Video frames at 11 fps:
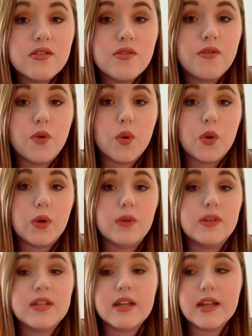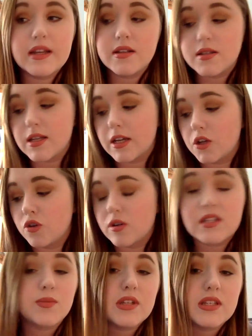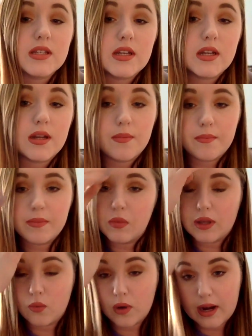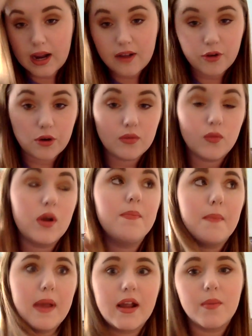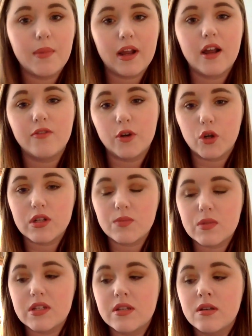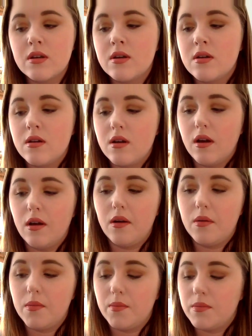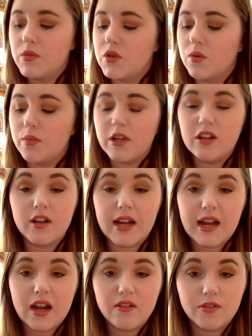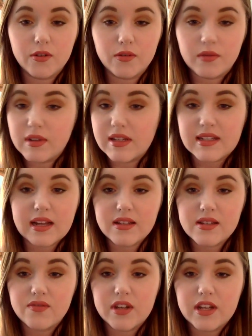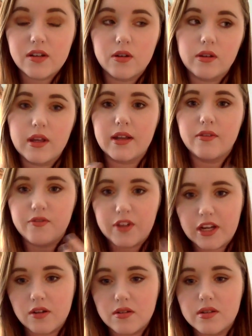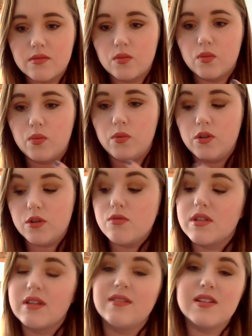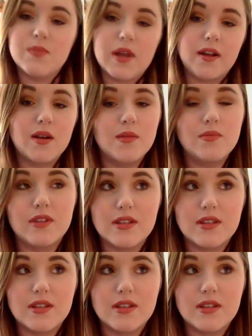For today's like Christmassy, like what makeup I got for Christmas. So be looking out for these kinds of videos using this makeup.